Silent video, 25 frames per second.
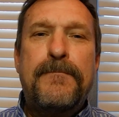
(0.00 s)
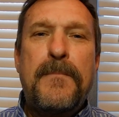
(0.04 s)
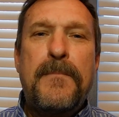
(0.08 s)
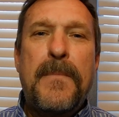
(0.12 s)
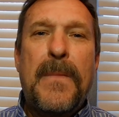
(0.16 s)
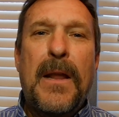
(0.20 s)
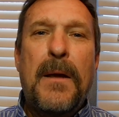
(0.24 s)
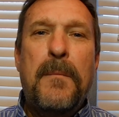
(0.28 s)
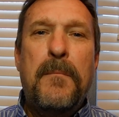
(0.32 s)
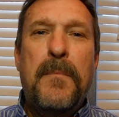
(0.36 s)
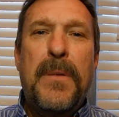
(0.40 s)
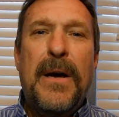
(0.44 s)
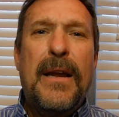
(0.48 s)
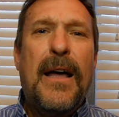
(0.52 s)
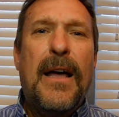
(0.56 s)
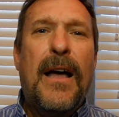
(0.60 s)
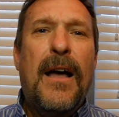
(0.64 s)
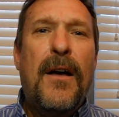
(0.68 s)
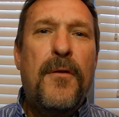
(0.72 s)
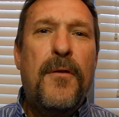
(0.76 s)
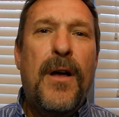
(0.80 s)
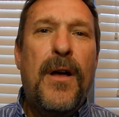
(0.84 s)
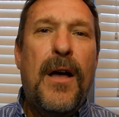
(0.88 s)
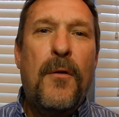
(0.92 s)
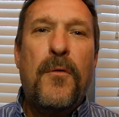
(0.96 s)
But I
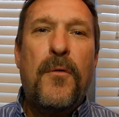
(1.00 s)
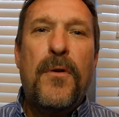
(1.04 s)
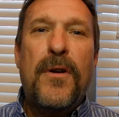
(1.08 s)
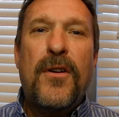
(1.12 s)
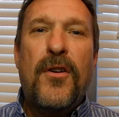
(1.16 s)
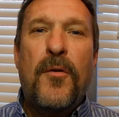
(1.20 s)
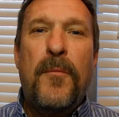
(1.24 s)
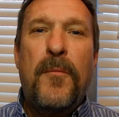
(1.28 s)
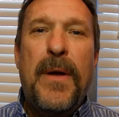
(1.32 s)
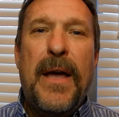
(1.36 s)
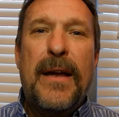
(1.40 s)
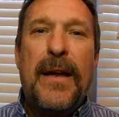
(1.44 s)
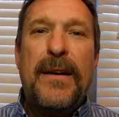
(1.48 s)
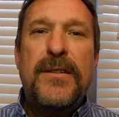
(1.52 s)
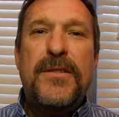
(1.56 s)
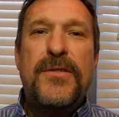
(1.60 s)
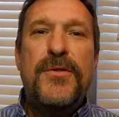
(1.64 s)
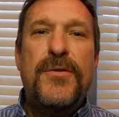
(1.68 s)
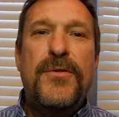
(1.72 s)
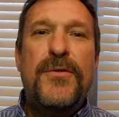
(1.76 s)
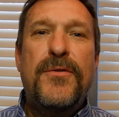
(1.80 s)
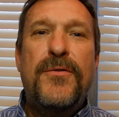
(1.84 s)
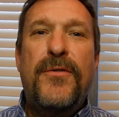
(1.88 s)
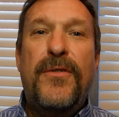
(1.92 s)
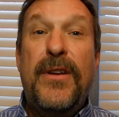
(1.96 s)
want to go back
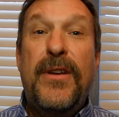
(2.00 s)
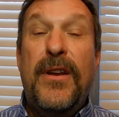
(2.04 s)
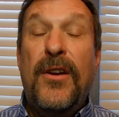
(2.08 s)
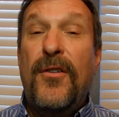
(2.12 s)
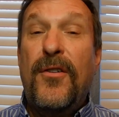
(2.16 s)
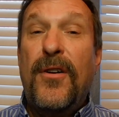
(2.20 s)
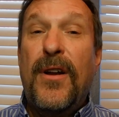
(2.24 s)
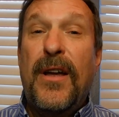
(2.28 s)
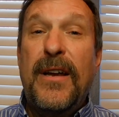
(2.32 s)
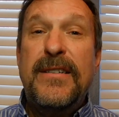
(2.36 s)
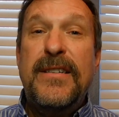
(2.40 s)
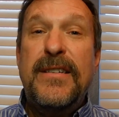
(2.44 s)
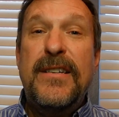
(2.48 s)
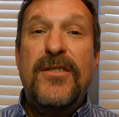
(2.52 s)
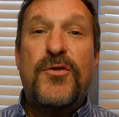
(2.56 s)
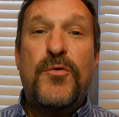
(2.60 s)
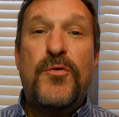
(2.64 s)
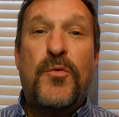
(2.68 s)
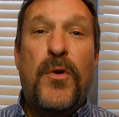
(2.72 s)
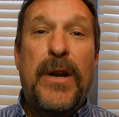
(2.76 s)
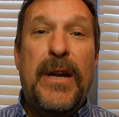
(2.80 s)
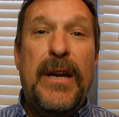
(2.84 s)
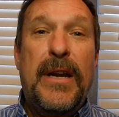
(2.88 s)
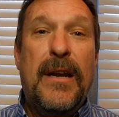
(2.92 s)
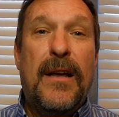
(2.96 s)
to the year
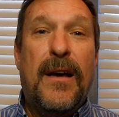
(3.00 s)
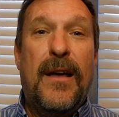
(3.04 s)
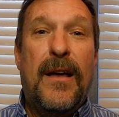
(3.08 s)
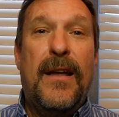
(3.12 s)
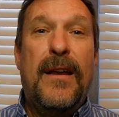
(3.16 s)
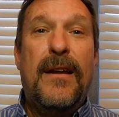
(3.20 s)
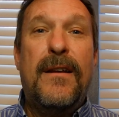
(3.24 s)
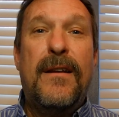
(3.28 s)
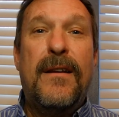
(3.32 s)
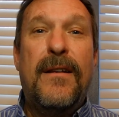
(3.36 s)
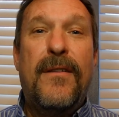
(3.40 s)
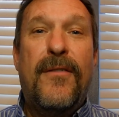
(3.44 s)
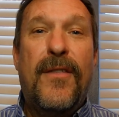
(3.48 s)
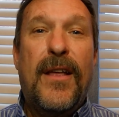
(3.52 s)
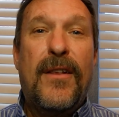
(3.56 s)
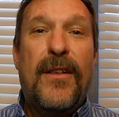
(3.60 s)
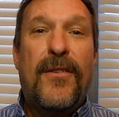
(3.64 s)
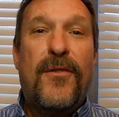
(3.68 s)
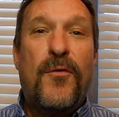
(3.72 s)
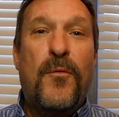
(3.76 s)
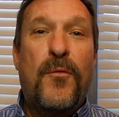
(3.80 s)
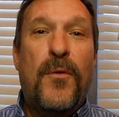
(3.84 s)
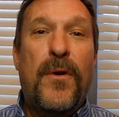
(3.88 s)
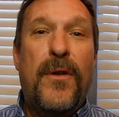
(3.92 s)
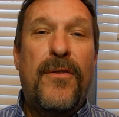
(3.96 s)
1929.
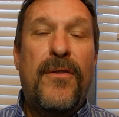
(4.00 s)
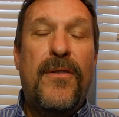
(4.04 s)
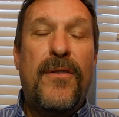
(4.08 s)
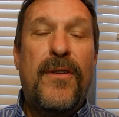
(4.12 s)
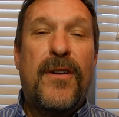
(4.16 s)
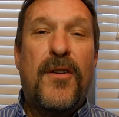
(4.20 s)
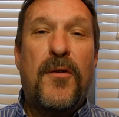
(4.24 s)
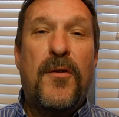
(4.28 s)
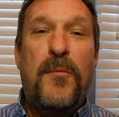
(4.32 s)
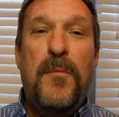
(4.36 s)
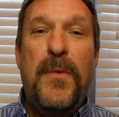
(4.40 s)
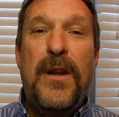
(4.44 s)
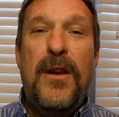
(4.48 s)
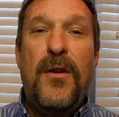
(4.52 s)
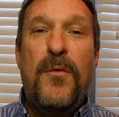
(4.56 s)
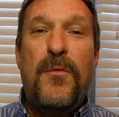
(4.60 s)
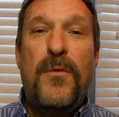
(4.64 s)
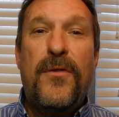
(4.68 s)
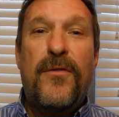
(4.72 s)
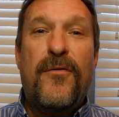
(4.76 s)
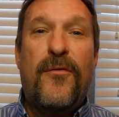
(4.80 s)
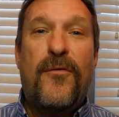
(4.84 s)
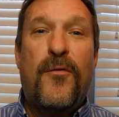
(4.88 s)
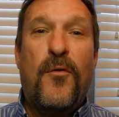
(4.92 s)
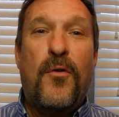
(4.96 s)
That's when the committee
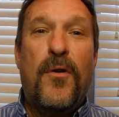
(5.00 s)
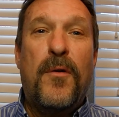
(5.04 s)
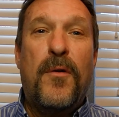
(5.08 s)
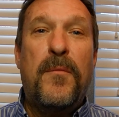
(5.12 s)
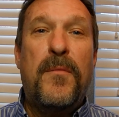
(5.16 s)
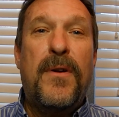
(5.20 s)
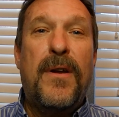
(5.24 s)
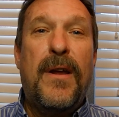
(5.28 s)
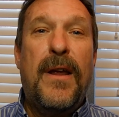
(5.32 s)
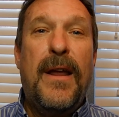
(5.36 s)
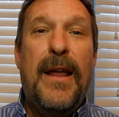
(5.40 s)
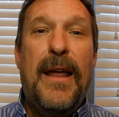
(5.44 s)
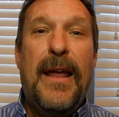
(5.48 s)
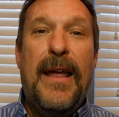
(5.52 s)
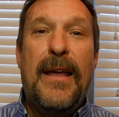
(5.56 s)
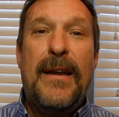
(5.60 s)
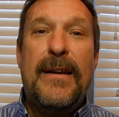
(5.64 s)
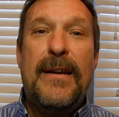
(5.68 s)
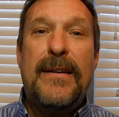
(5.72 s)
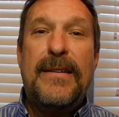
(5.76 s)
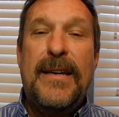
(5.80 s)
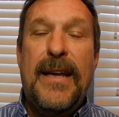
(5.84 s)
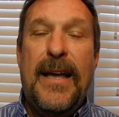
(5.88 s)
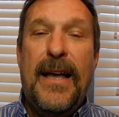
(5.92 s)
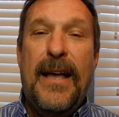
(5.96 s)
was formed
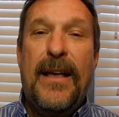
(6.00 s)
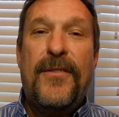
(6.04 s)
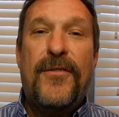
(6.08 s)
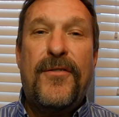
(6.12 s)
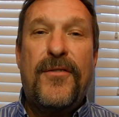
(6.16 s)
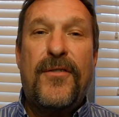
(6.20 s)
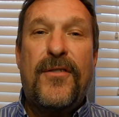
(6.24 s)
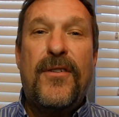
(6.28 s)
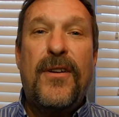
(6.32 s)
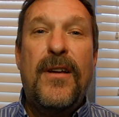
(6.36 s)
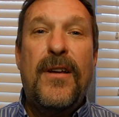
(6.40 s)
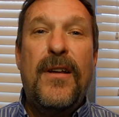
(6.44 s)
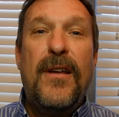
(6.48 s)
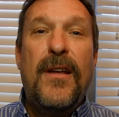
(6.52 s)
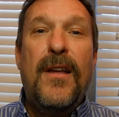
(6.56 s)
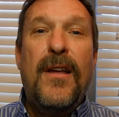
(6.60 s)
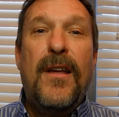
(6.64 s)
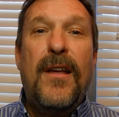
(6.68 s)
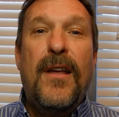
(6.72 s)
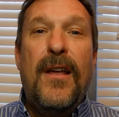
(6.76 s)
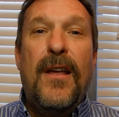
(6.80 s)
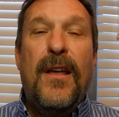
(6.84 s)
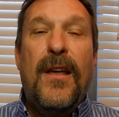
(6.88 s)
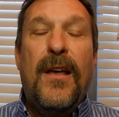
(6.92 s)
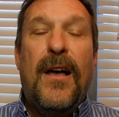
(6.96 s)
and tasked
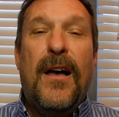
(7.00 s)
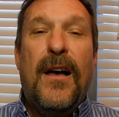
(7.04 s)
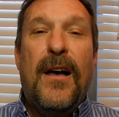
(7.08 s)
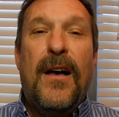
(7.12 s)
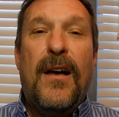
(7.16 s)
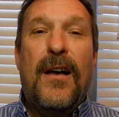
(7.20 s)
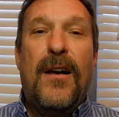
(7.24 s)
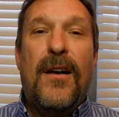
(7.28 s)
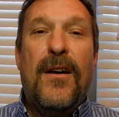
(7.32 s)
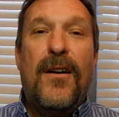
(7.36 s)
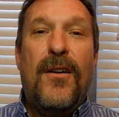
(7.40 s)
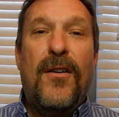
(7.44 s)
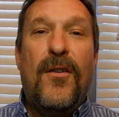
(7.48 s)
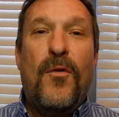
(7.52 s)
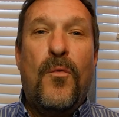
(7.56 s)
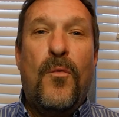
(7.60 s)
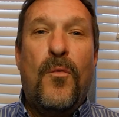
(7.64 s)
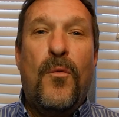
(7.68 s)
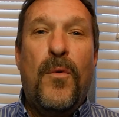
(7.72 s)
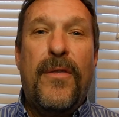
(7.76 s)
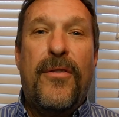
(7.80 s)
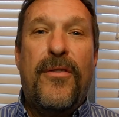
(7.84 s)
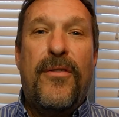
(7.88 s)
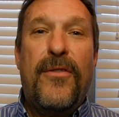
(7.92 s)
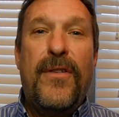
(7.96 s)

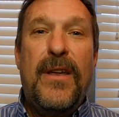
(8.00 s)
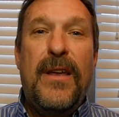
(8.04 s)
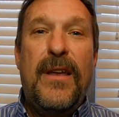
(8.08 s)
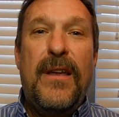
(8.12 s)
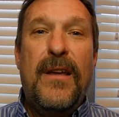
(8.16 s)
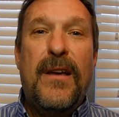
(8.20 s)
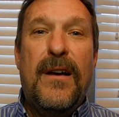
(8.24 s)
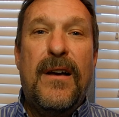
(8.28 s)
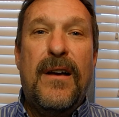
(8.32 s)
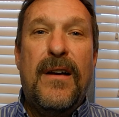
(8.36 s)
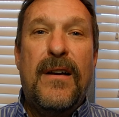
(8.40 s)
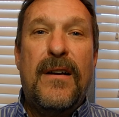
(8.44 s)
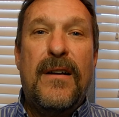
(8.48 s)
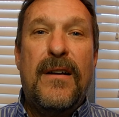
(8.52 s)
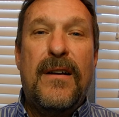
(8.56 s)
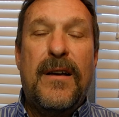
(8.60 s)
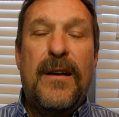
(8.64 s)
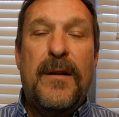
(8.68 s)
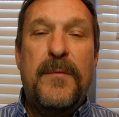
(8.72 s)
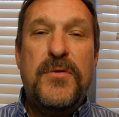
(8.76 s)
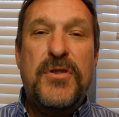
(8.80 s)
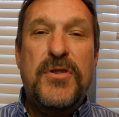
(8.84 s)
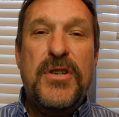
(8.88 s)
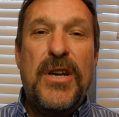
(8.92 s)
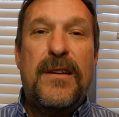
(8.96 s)
with the
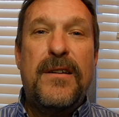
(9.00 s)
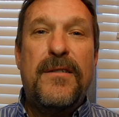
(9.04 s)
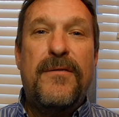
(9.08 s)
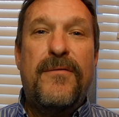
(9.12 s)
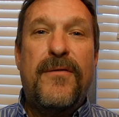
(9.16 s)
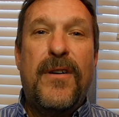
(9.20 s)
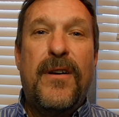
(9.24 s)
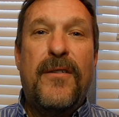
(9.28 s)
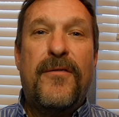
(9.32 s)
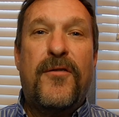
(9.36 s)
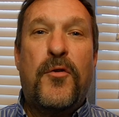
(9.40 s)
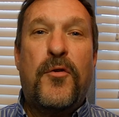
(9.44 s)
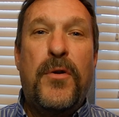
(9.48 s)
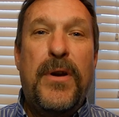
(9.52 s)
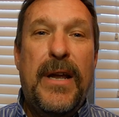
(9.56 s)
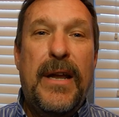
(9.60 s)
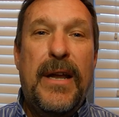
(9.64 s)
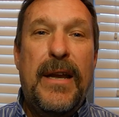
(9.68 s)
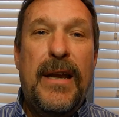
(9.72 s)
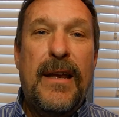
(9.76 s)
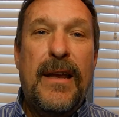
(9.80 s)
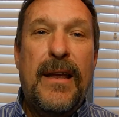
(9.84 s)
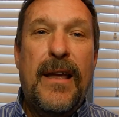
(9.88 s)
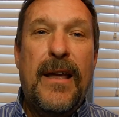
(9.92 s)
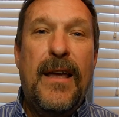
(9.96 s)
objective of
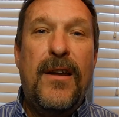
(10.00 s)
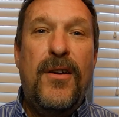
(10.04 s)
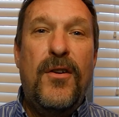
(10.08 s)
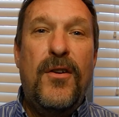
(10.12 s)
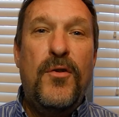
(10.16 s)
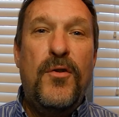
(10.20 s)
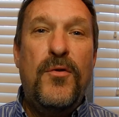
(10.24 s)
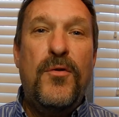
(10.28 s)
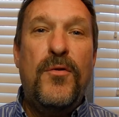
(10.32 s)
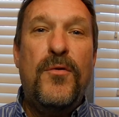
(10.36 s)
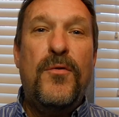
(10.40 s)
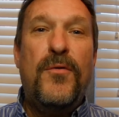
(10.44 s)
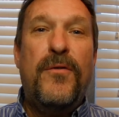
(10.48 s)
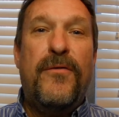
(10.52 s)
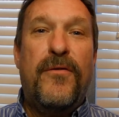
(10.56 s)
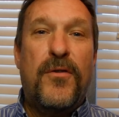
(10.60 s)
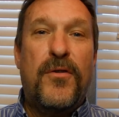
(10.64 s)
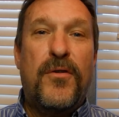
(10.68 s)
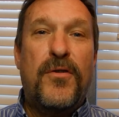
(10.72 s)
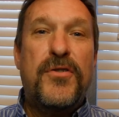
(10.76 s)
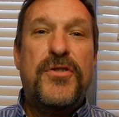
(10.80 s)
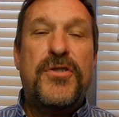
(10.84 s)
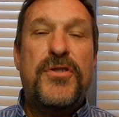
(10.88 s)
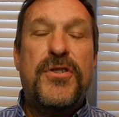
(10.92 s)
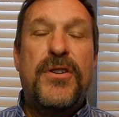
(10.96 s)
creating a new
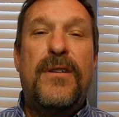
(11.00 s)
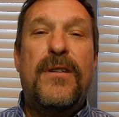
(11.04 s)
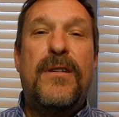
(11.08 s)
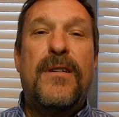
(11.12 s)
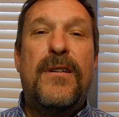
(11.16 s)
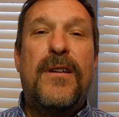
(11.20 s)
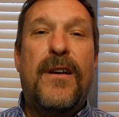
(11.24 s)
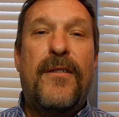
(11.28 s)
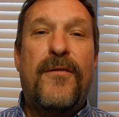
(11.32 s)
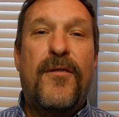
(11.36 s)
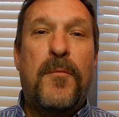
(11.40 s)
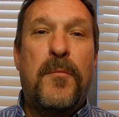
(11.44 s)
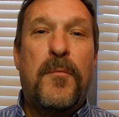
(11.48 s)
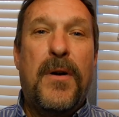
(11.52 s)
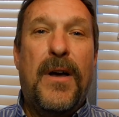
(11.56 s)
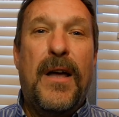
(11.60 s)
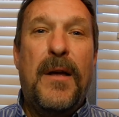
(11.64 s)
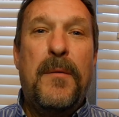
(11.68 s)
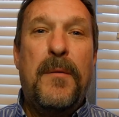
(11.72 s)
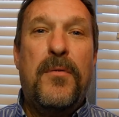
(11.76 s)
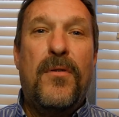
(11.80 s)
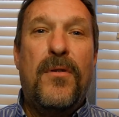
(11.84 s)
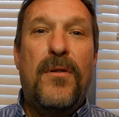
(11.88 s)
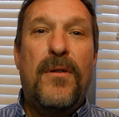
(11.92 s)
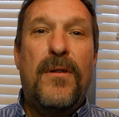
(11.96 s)
version of the
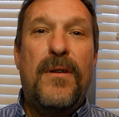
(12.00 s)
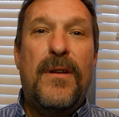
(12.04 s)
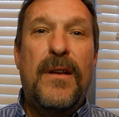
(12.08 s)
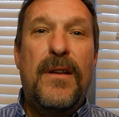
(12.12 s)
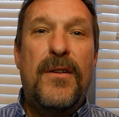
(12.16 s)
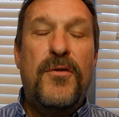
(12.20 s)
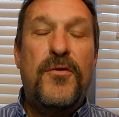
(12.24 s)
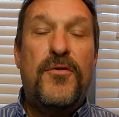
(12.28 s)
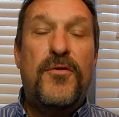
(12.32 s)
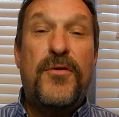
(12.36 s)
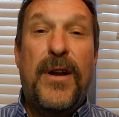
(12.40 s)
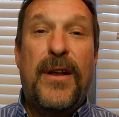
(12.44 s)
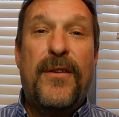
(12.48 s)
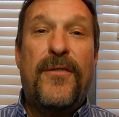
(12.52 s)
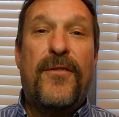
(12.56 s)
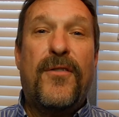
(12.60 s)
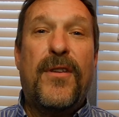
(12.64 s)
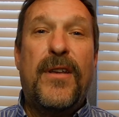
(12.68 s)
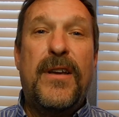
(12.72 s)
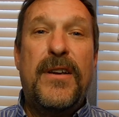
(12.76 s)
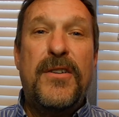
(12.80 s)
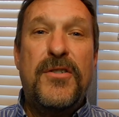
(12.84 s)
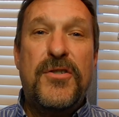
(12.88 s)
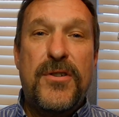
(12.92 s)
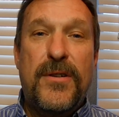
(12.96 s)
Bible, a new
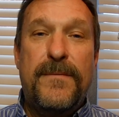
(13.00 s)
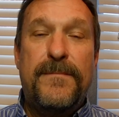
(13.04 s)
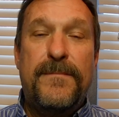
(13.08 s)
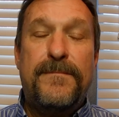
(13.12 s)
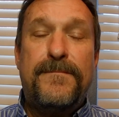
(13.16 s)
translation.